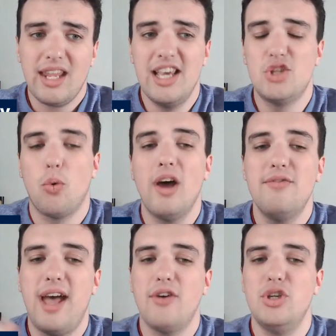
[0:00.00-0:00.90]
His run
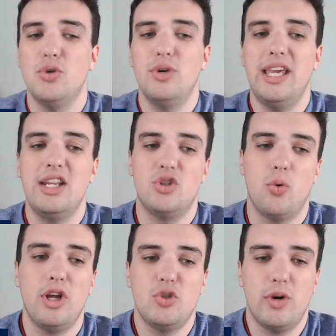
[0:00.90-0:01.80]
value in
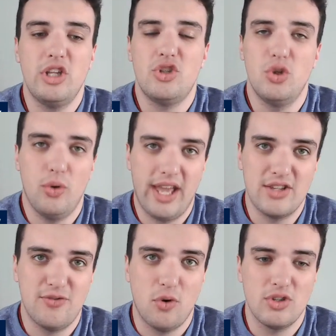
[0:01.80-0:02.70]
2022
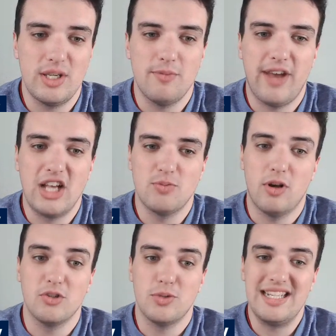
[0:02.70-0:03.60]
against four-seam
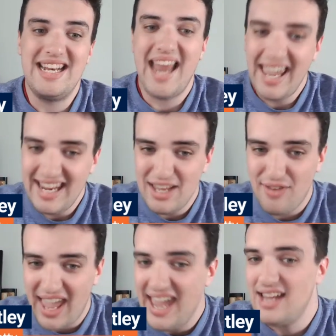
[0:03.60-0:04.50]
fastballs was
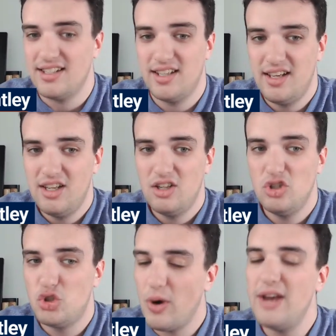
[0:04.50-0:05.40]
-8.
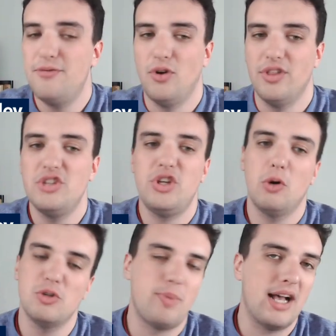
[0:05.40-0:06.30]
Dreadful. This year it
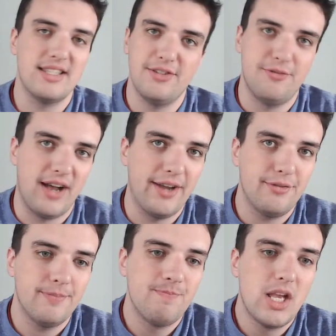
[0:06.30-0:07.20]
was +5.
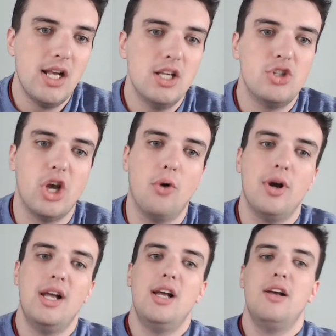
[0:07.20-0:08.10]

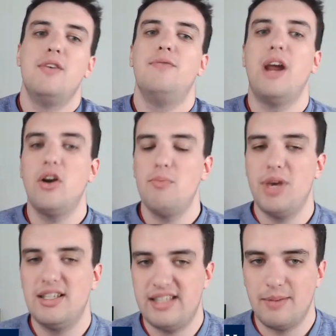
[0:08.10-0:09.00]
So very
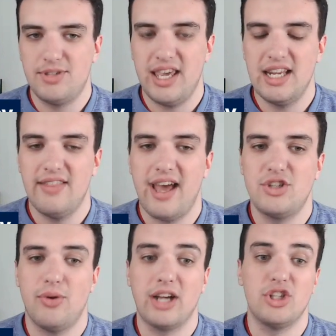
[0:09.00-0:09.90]
big steps taken in that
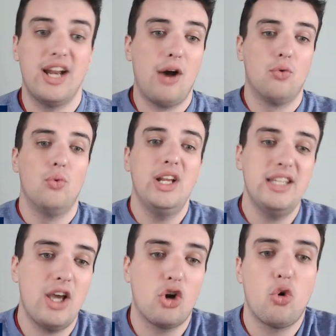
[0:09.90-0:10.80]
direction. Now,
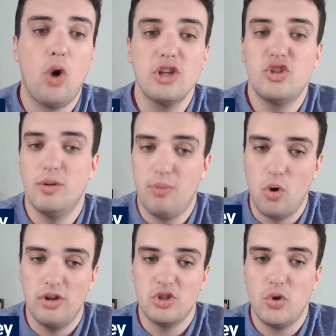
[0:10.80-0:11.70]
really, across the
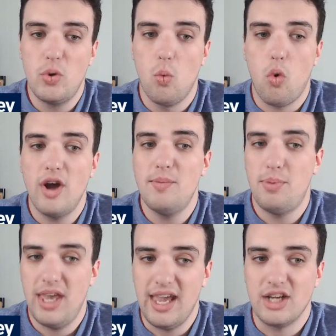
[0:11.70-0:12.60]
board, there's only one
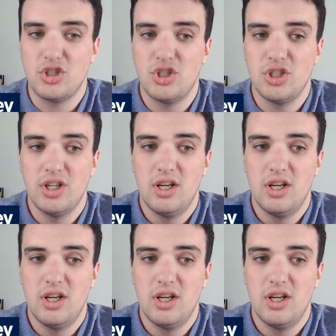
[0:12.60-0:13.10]
pitch,